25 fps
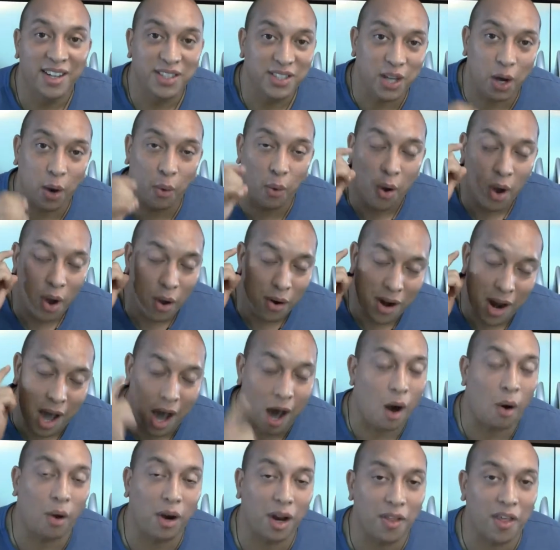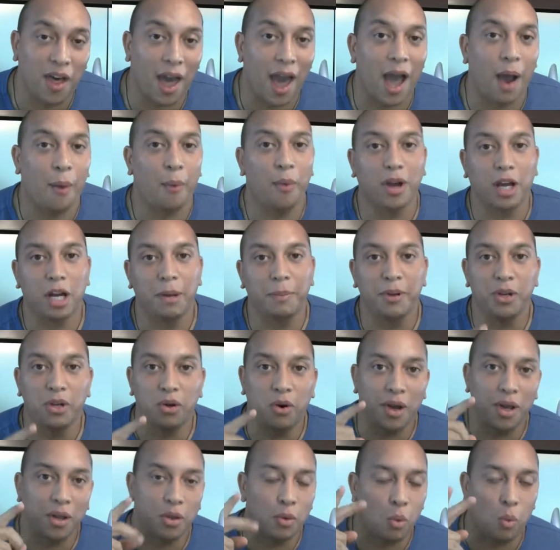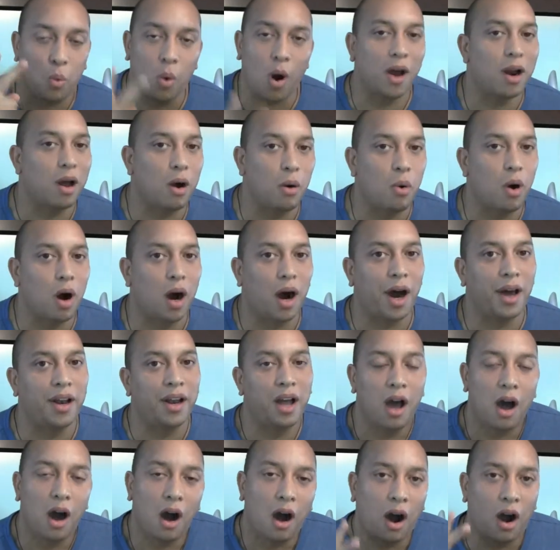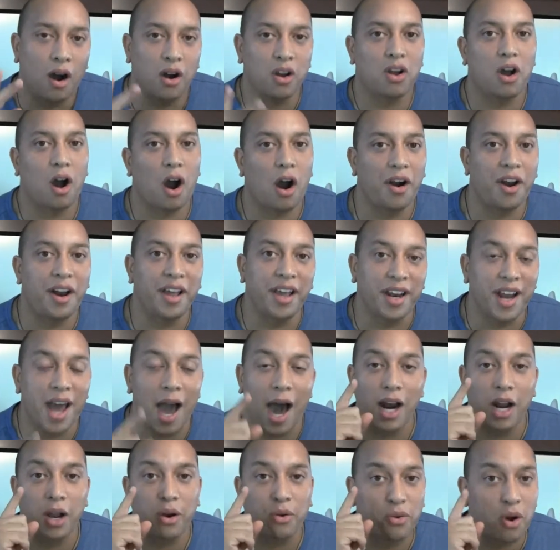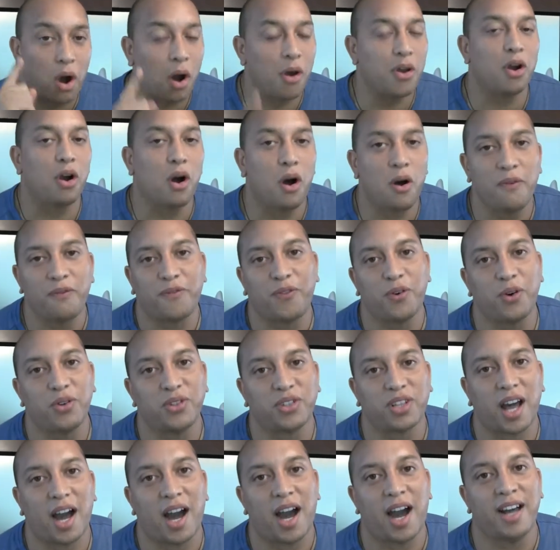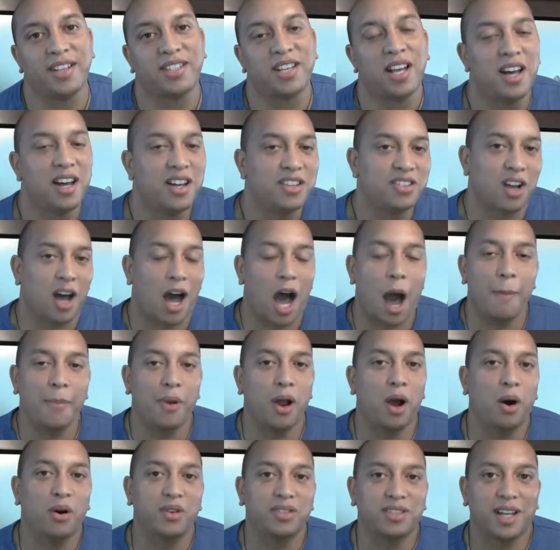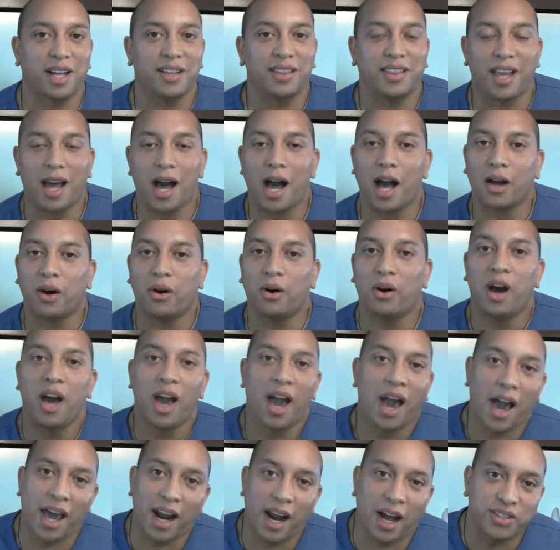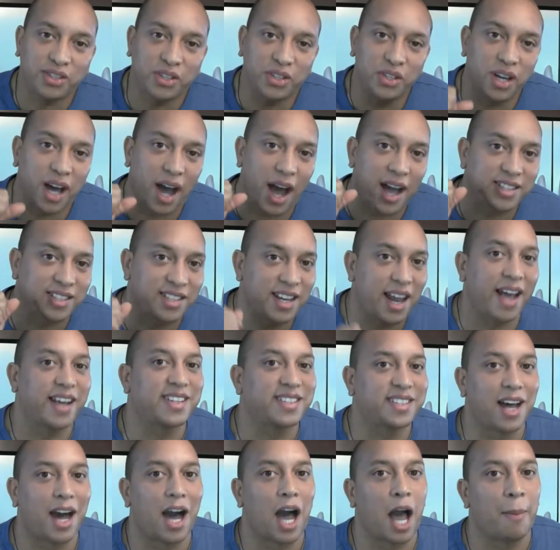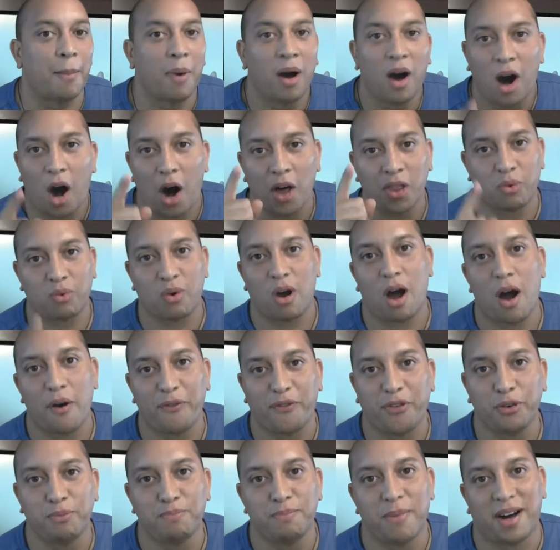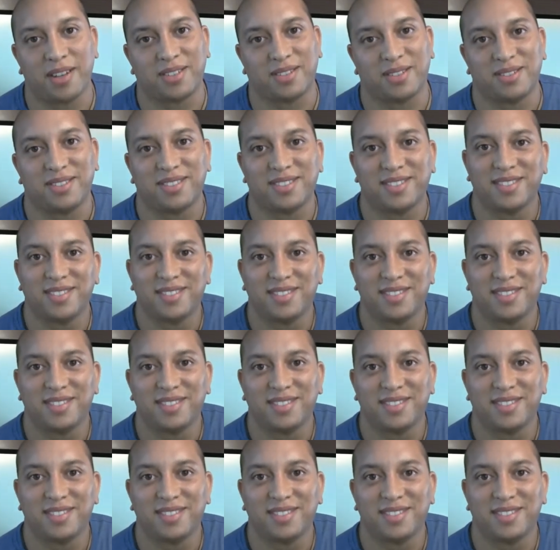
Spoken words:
So not only that, we're going to be doing 101 on gardening and how to grow your own foods, guys. So I'm your host, Santiago, and I'll see you guys next time on the Raw Food Muscle.